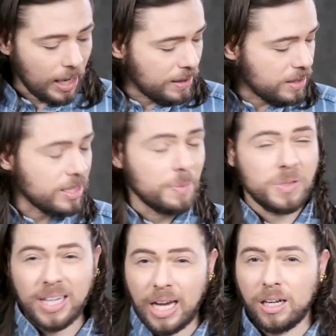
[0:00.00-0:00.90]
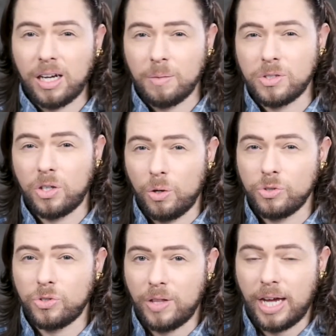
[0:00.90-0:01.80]
And this lipstick kind of comes
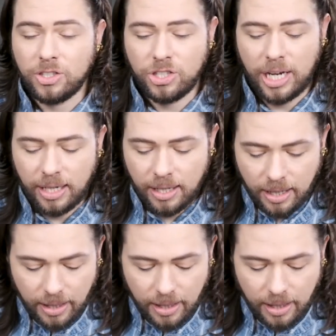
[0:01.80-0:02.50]
close to that shade.